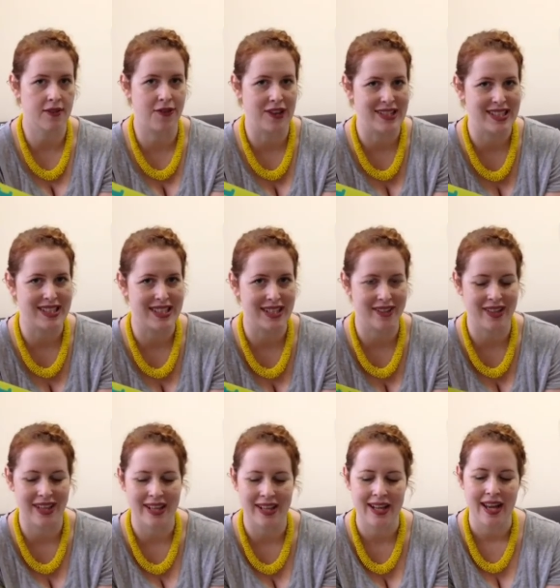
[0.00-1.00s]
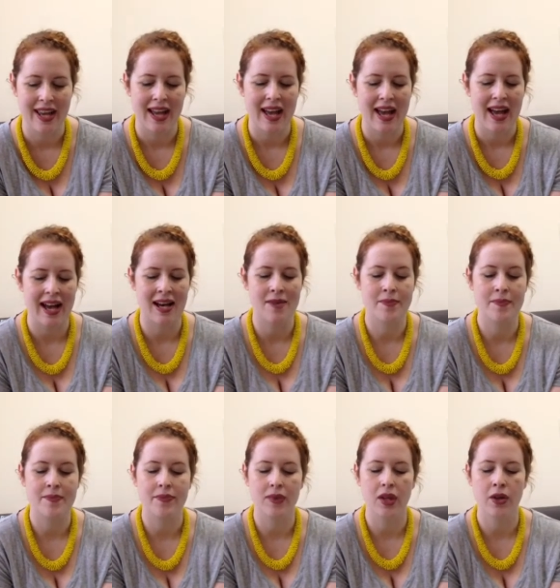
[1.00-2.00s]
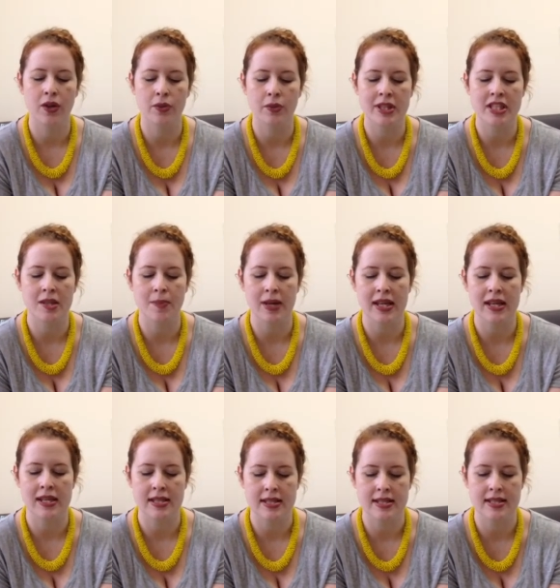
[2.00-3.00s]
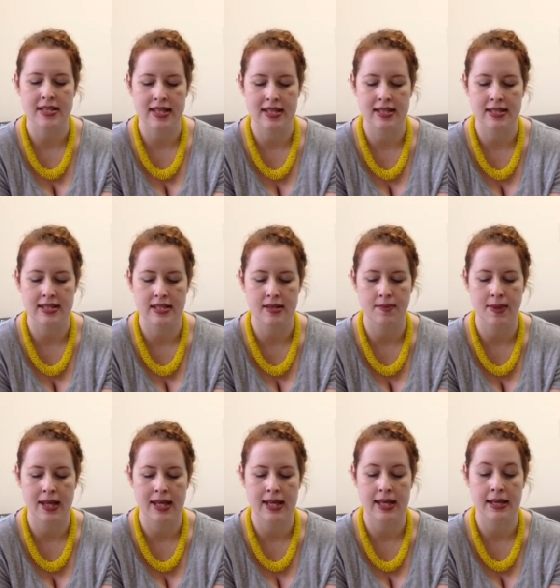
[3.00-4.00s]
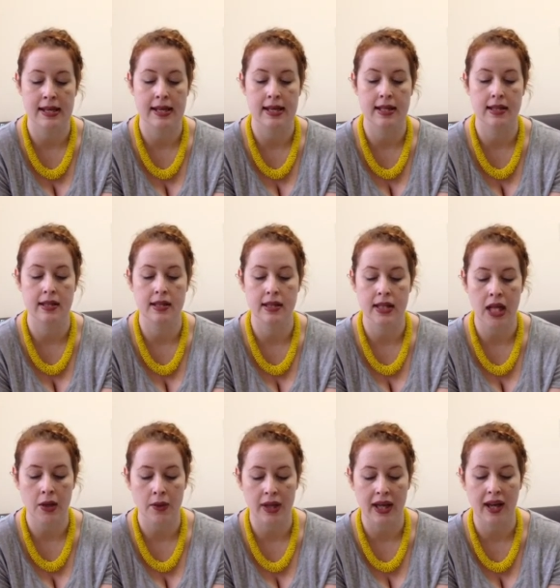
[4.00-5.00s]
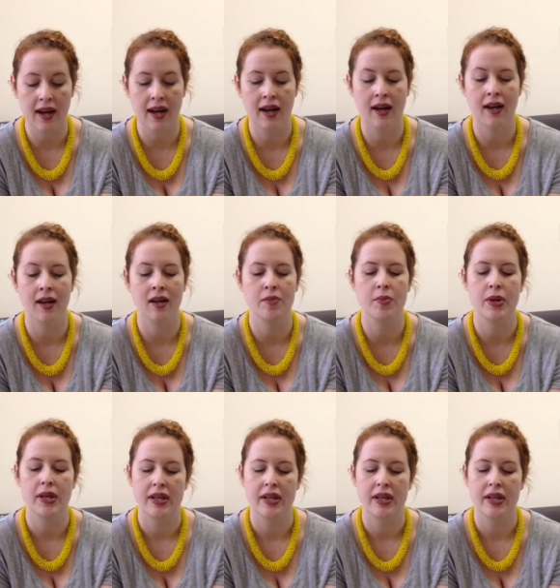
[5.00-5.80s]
vegetarian. Um, her recipes tend to be lower carb,